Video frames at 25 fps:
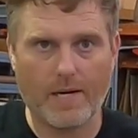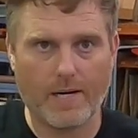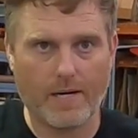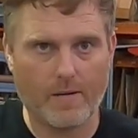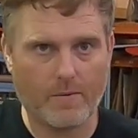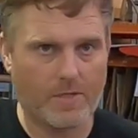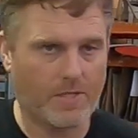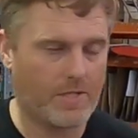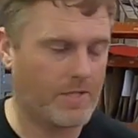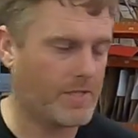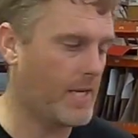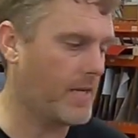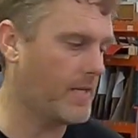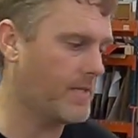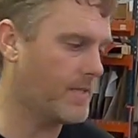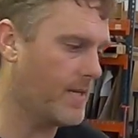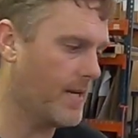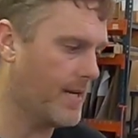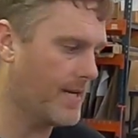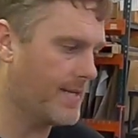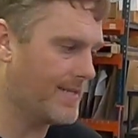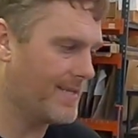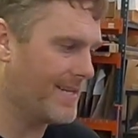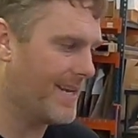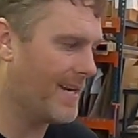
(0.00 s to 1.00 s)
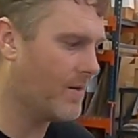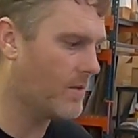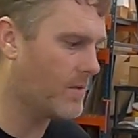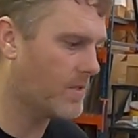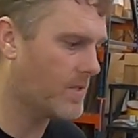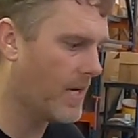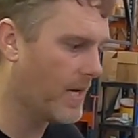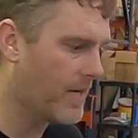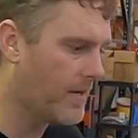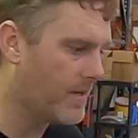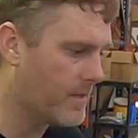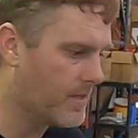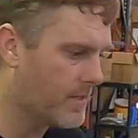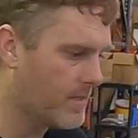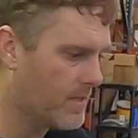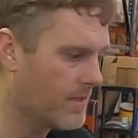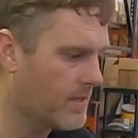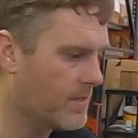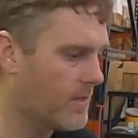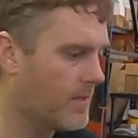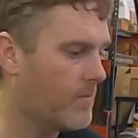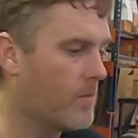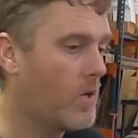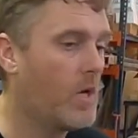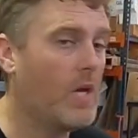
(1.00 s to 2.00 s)
air which is outside is now inside of the
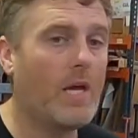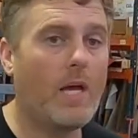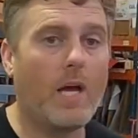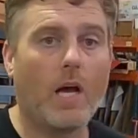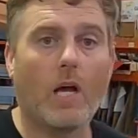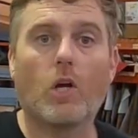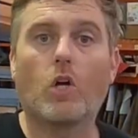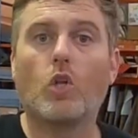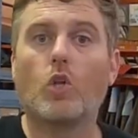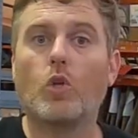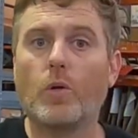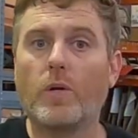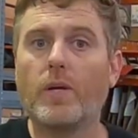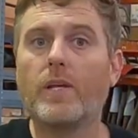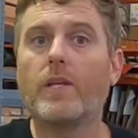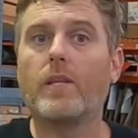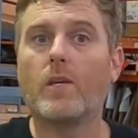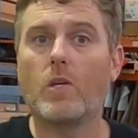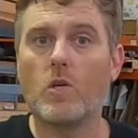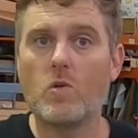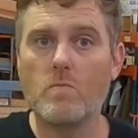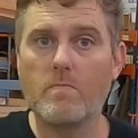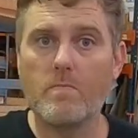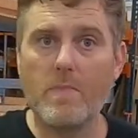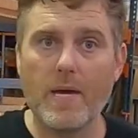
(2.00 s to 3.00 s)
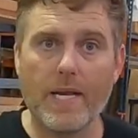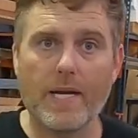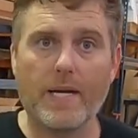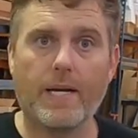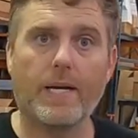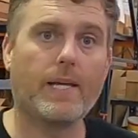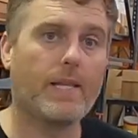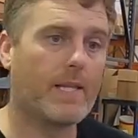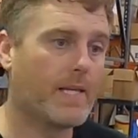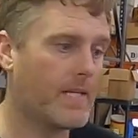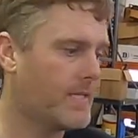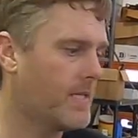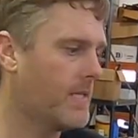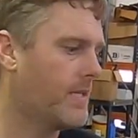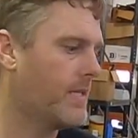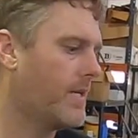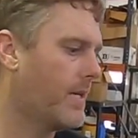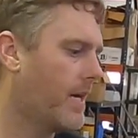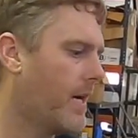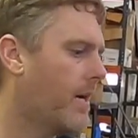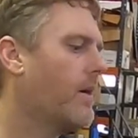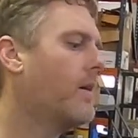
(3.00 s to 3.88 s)
system, including the humidity that's in the